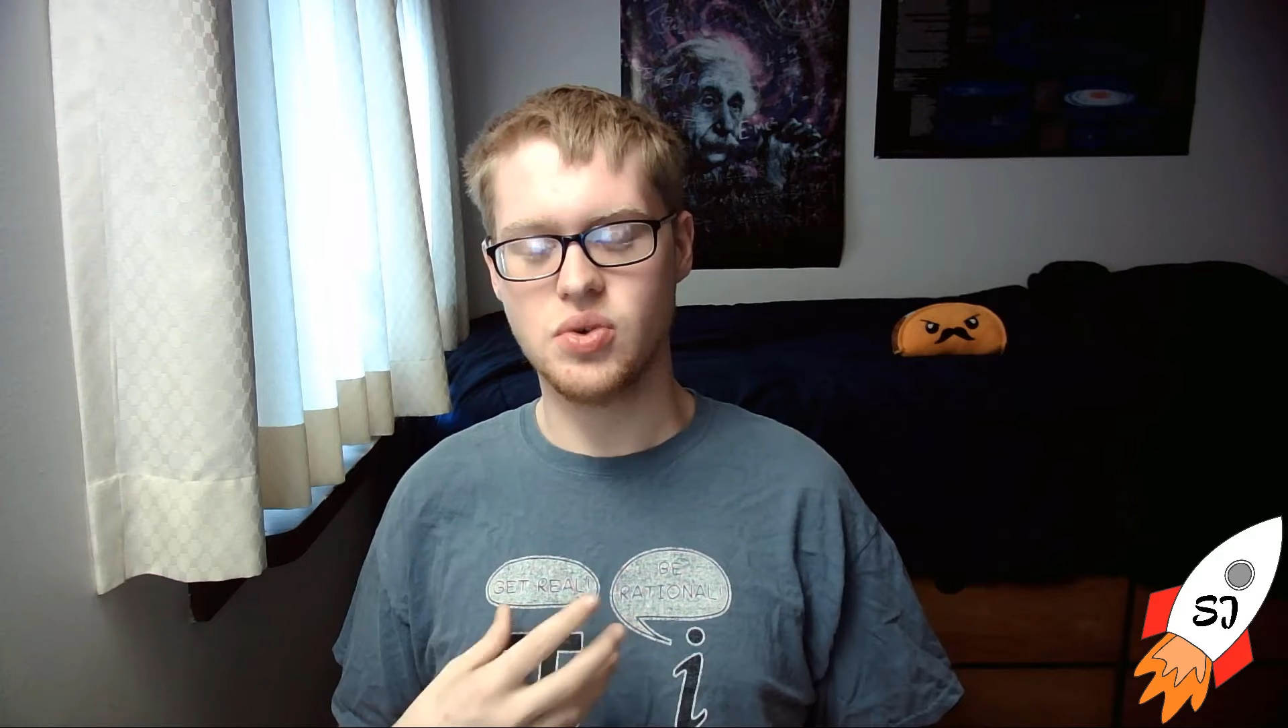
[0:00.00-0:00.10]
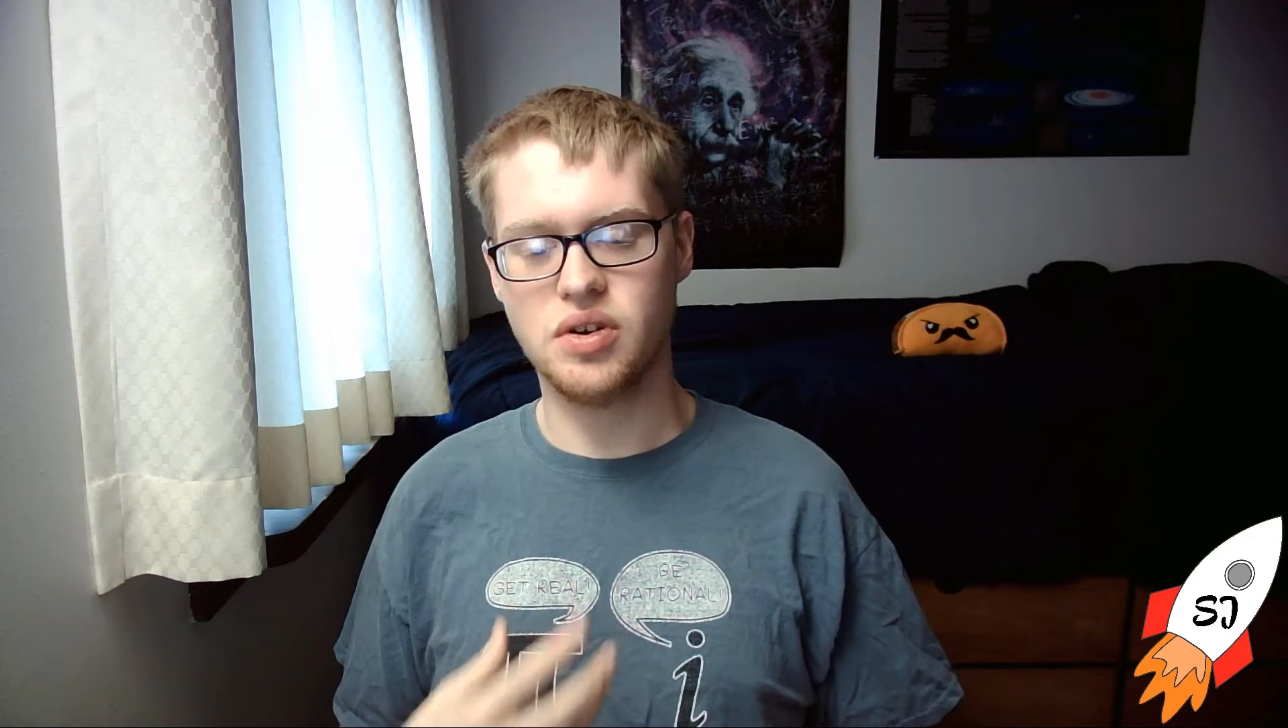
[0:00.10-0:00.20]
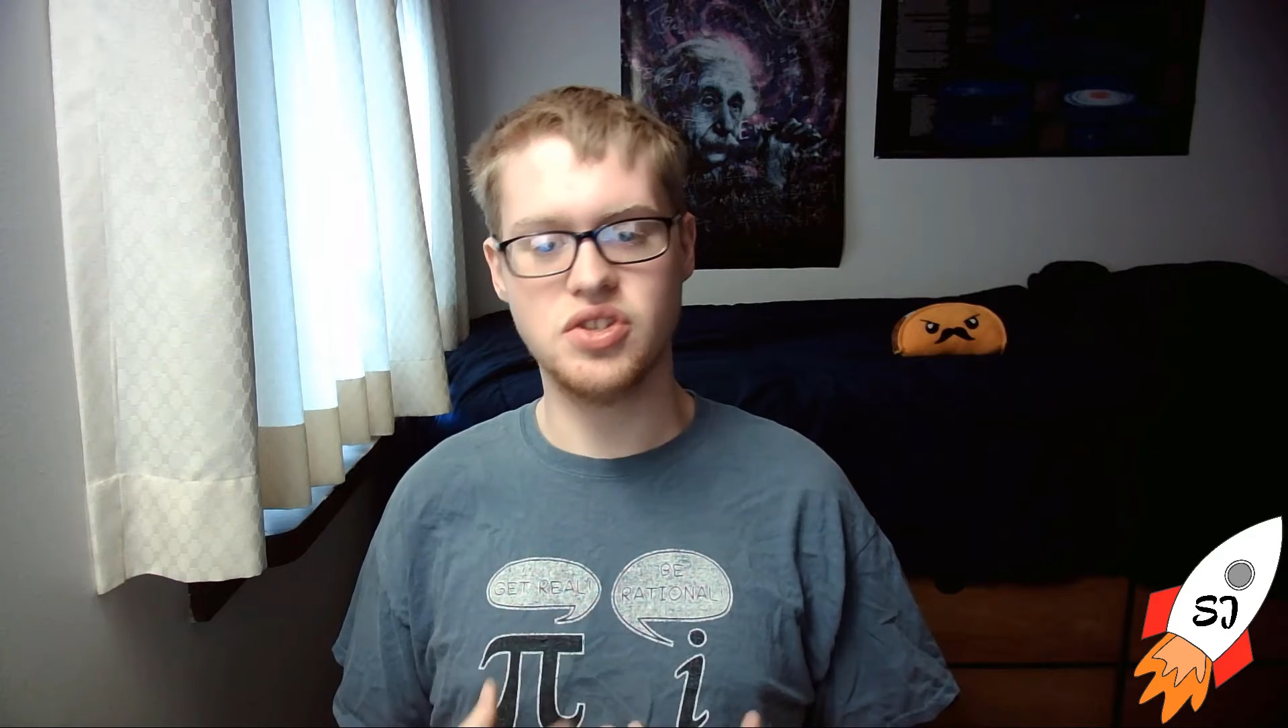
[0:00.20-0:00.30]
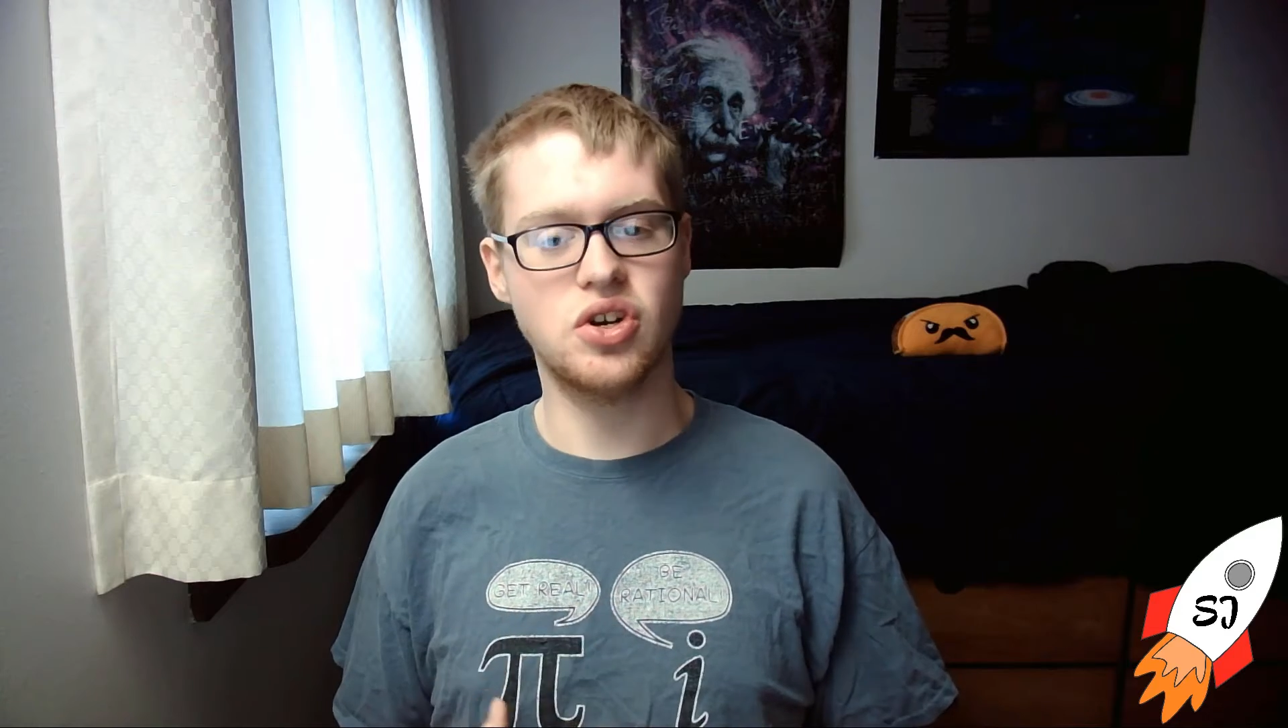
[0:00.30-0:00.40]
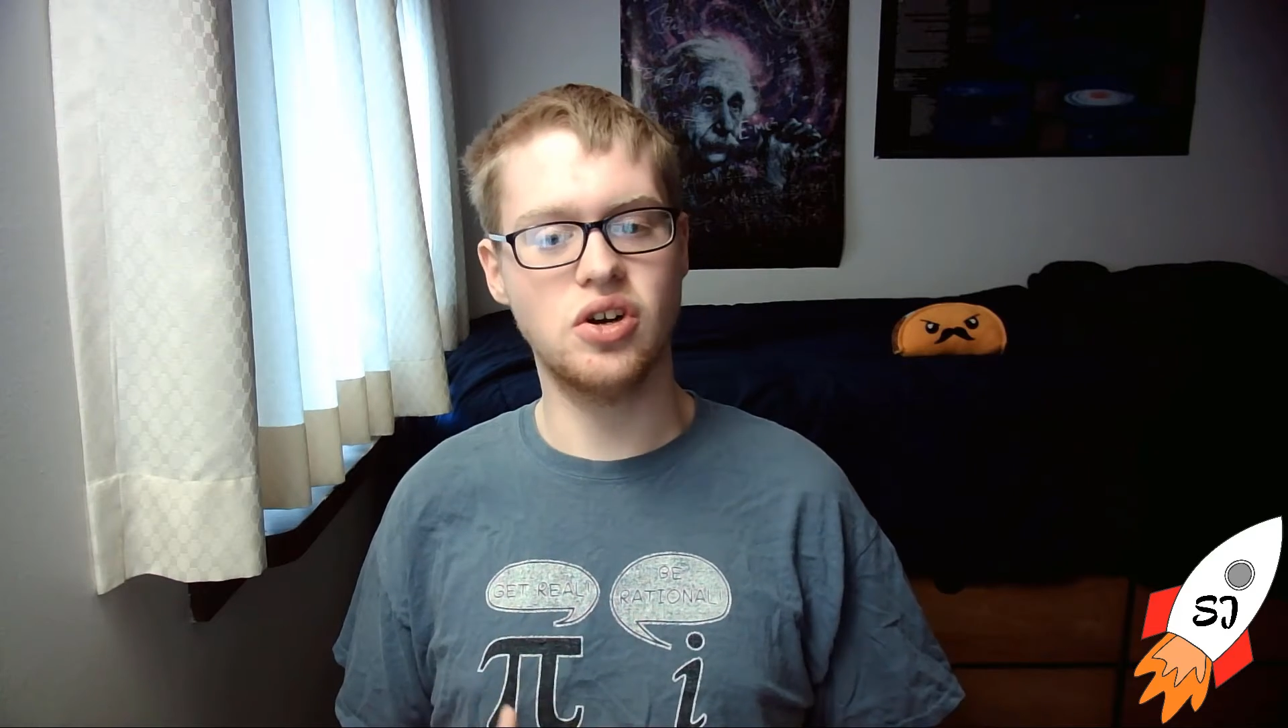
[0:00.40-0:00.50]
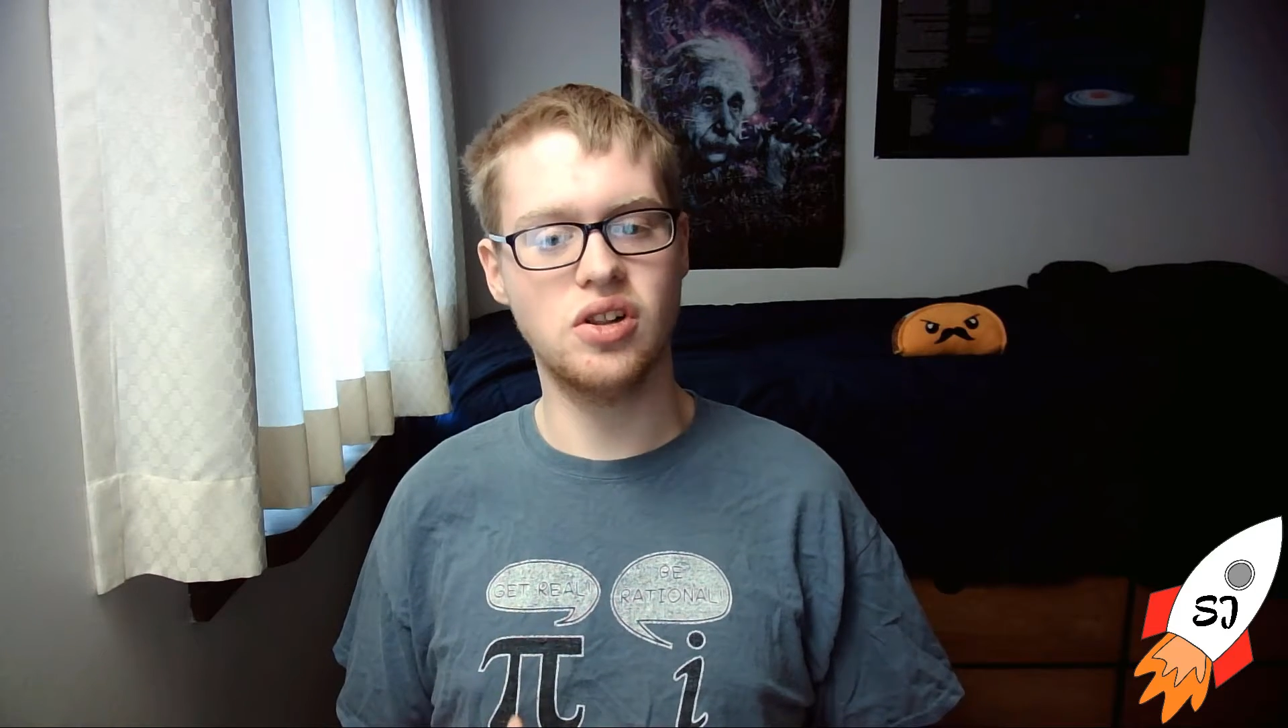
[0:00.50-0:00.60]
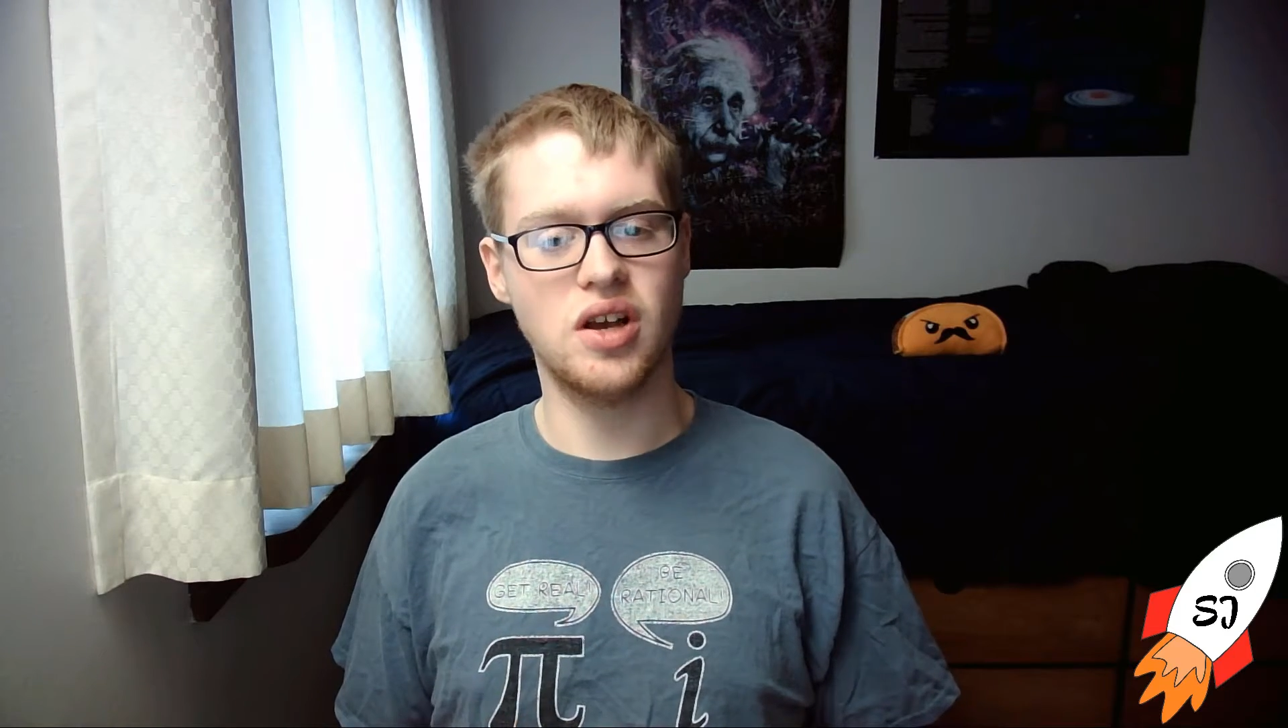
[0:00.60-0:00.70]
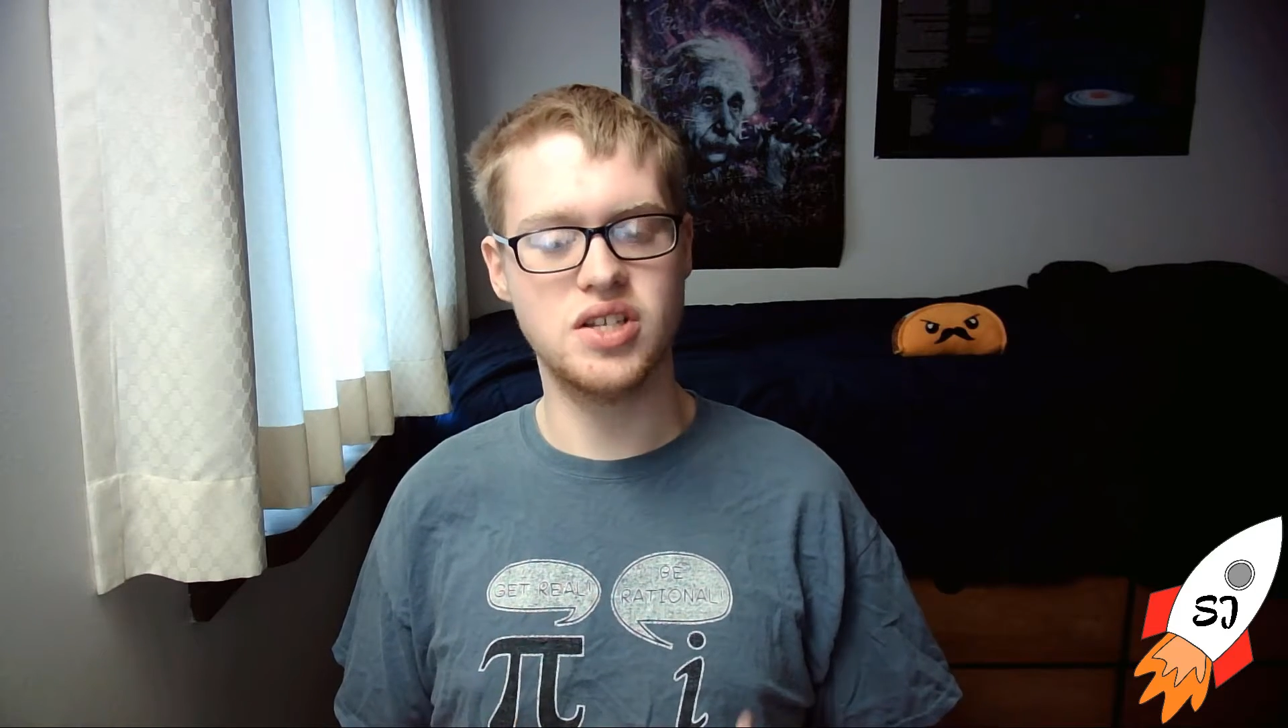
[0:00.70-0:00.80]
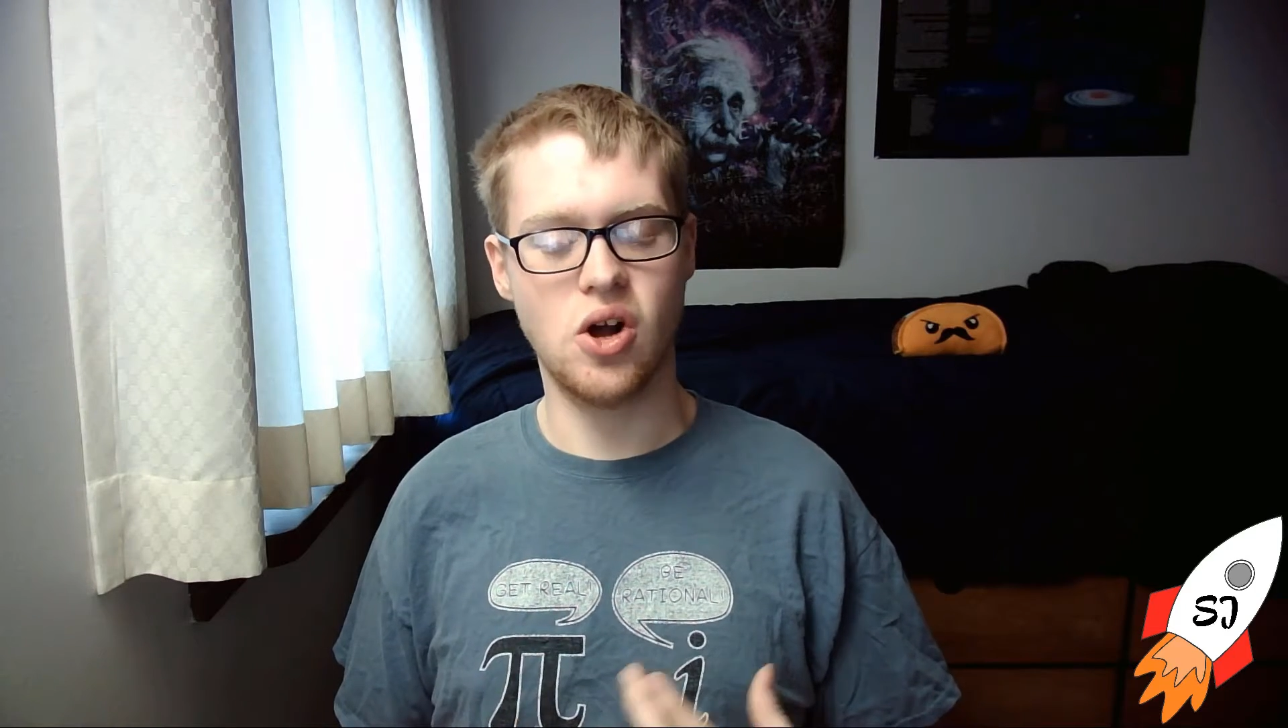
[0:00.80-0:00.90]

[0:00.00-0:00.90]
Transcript: internalize